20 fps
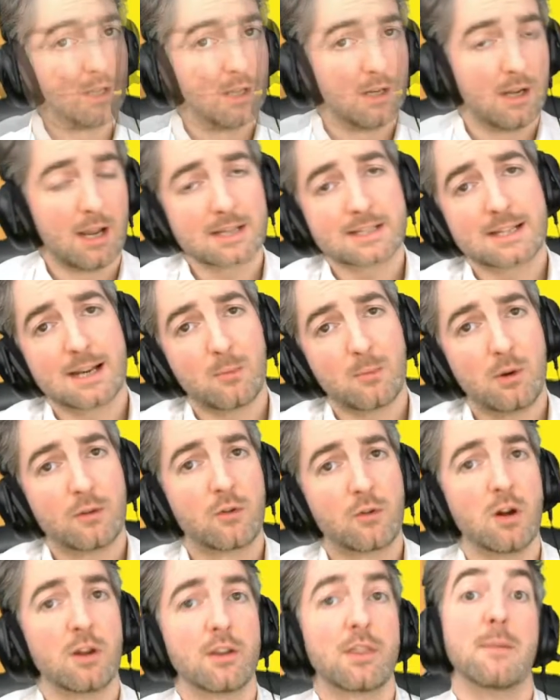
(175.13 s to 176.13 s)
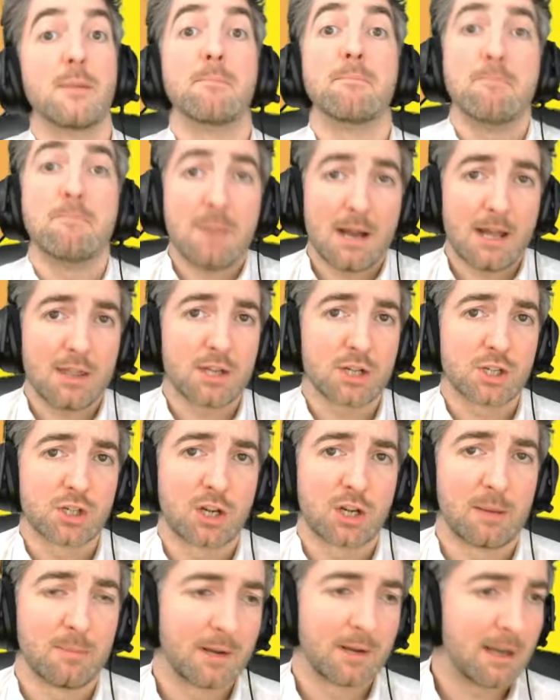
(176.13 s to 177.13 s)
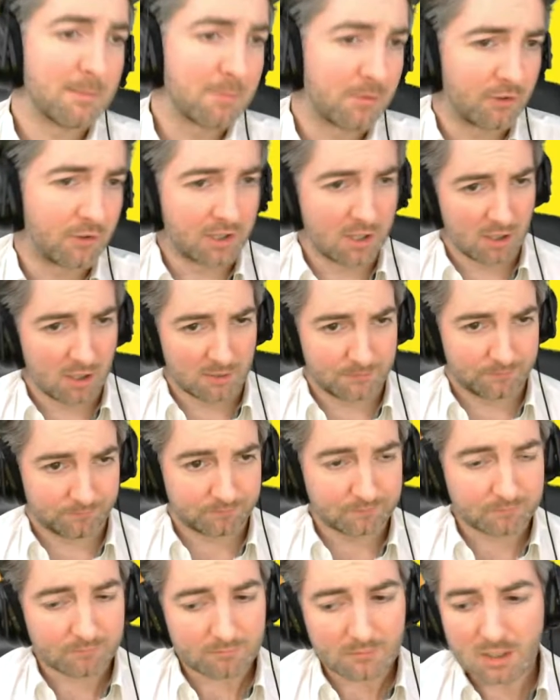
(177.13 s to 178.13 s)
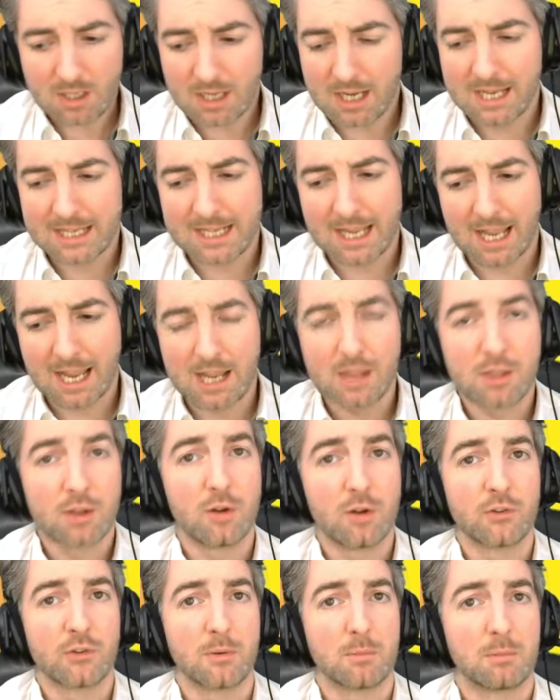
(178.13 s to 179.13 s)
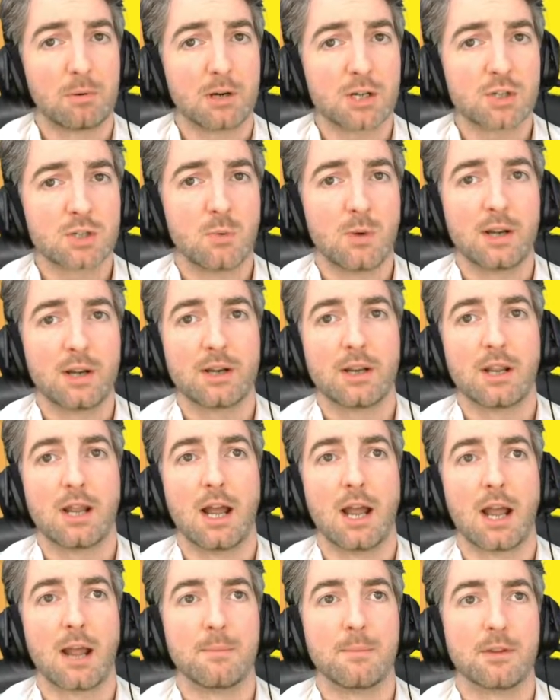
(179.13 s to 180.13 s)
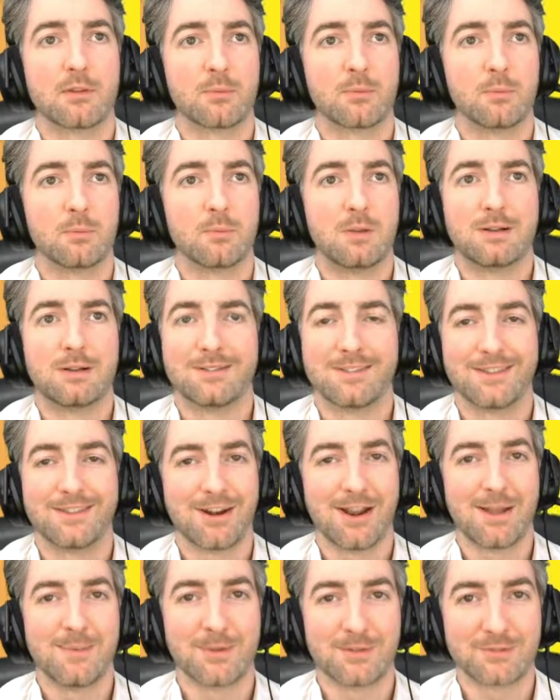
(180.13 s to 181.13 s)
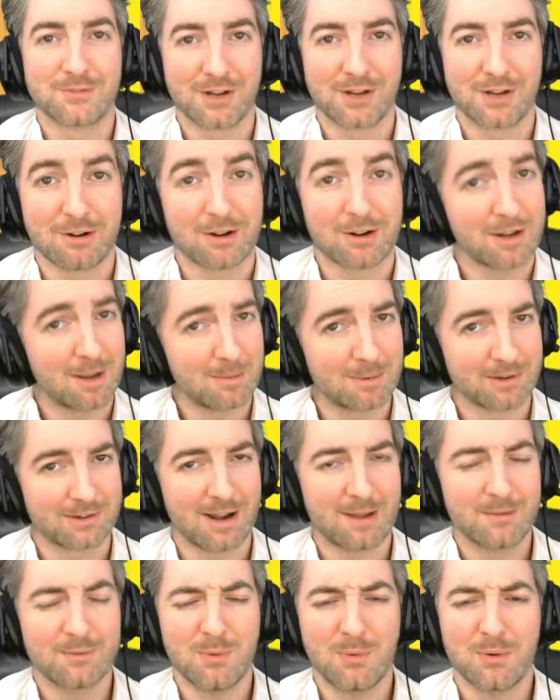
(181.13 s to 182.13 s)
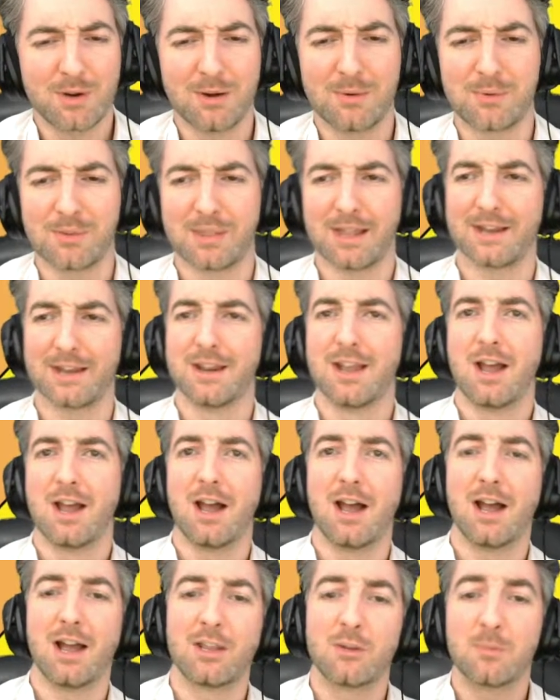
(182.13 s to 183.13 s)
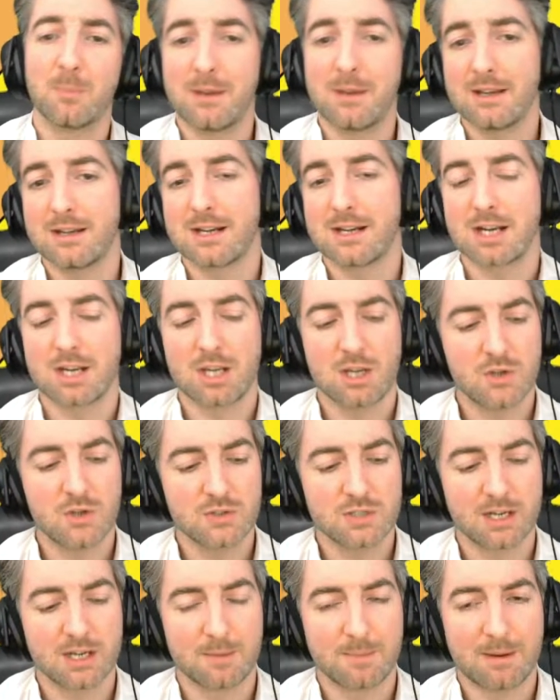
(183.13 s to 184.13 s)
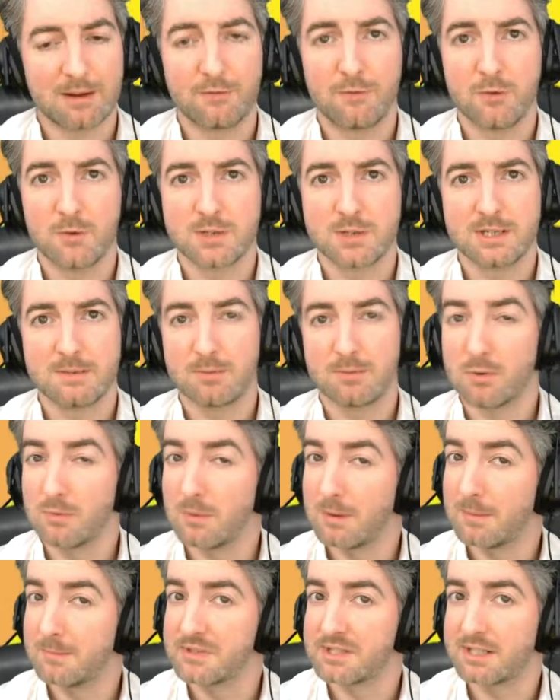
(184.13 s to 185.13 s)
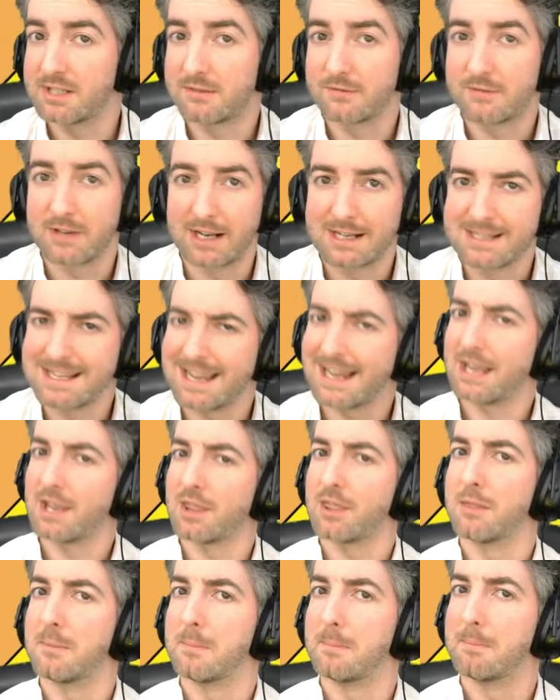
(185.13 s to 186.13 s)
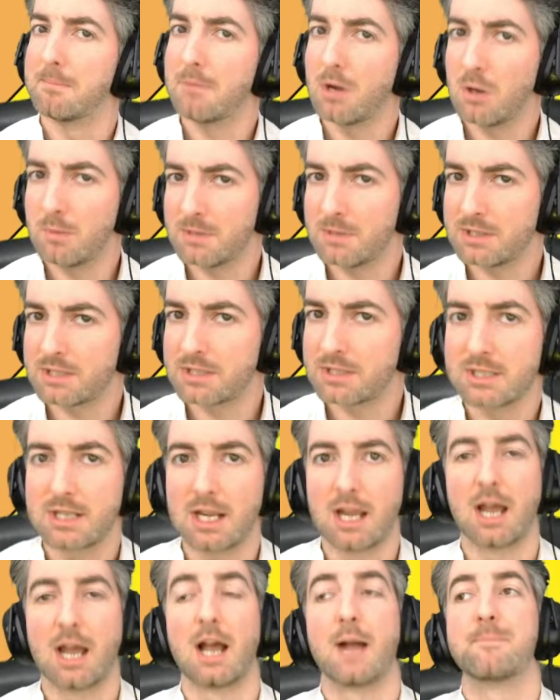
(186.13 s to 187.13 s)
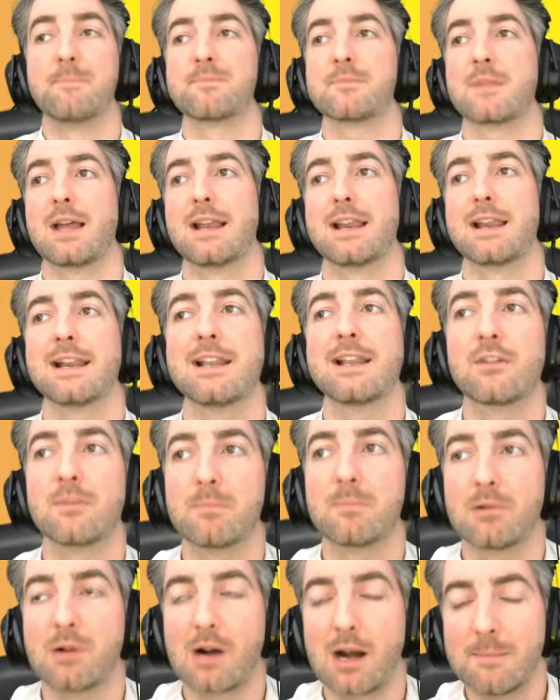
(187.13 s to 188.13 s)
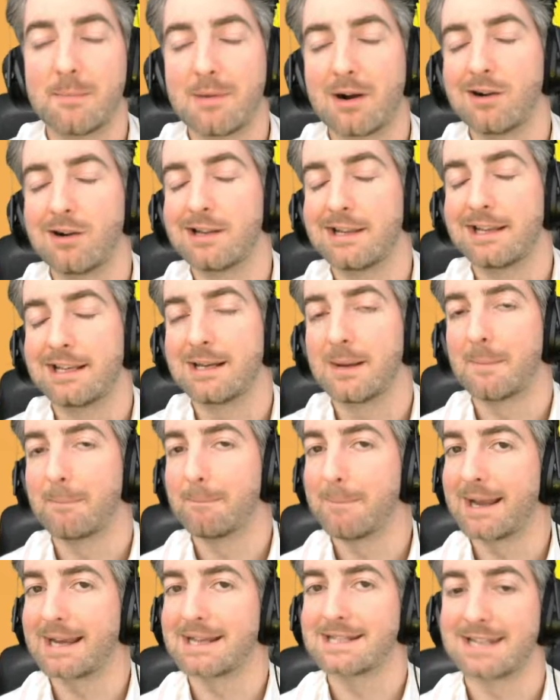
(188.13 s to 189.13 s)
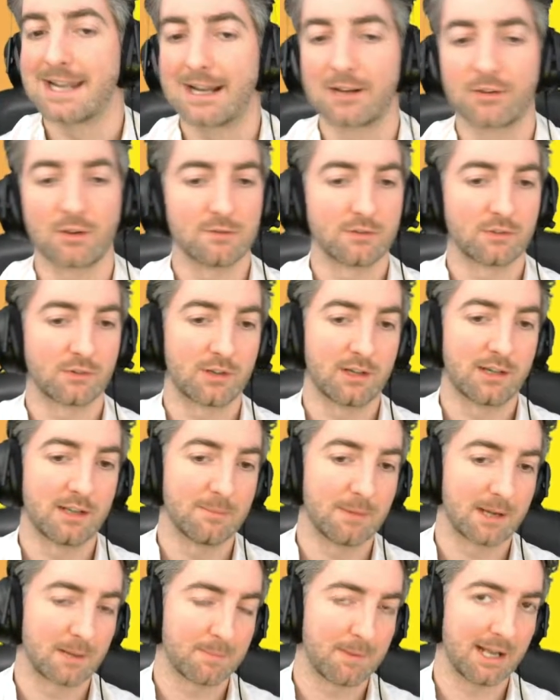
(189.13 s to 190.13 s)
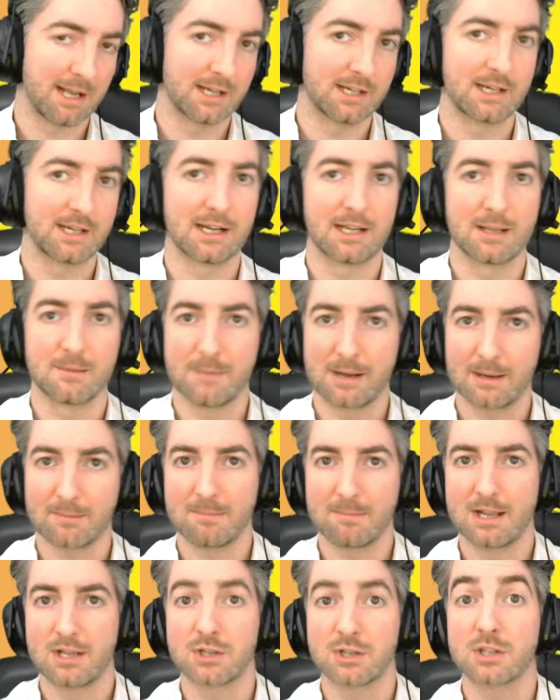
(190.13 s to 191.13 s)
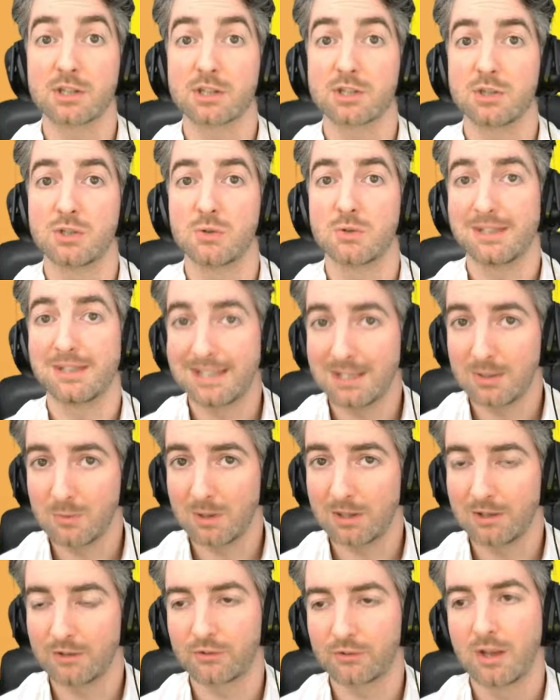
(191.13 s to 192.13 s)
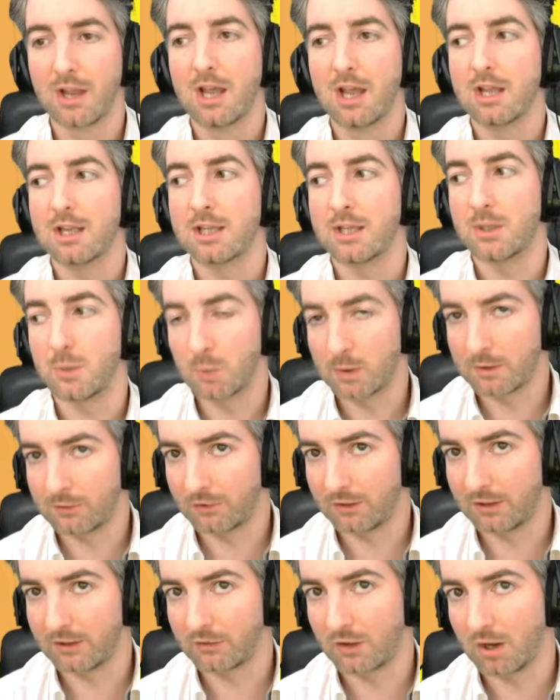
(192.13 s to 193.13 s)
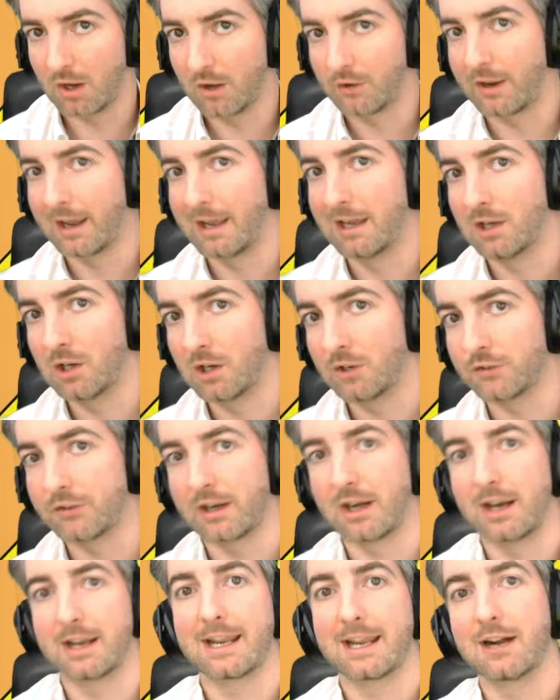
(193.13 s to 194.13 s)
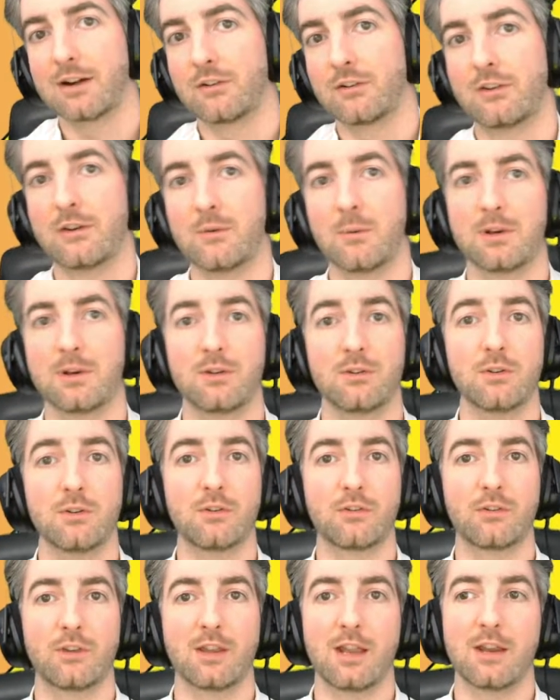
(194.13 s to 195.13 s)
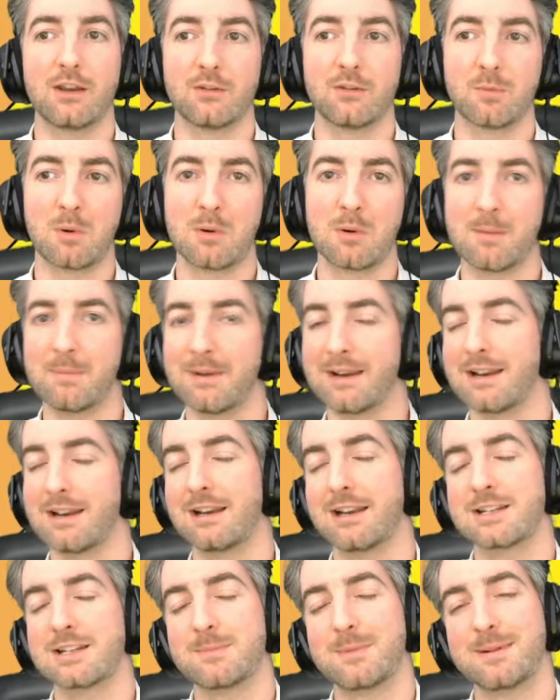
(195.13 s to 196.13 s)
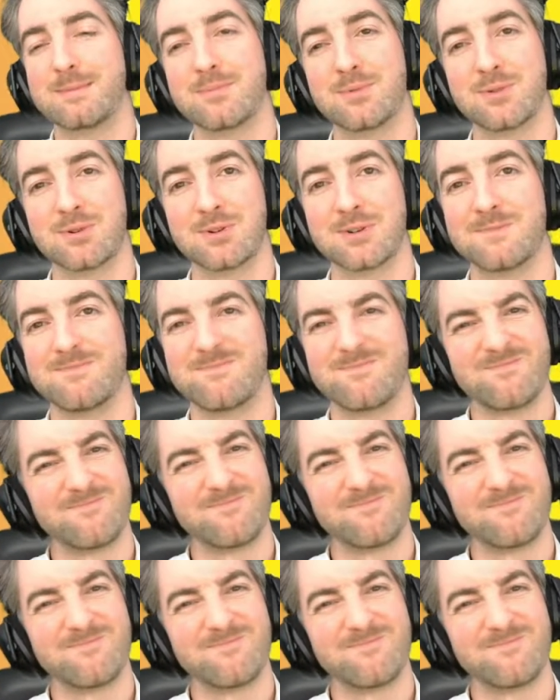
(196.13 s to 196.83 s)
Next up, we've got the Mothership, my number 3 card, aka the constant pressure one. It's the names I've around a couple of times, so we'll go with that. It's being used in about 14.1% of decks at the moment, and it is primarily in mech decks. Obviously, the mech paladin and the mech mage are the 2 key ones. You will have seen this card a lot, and I guarantee when you do see it, you've probably been a little bit more,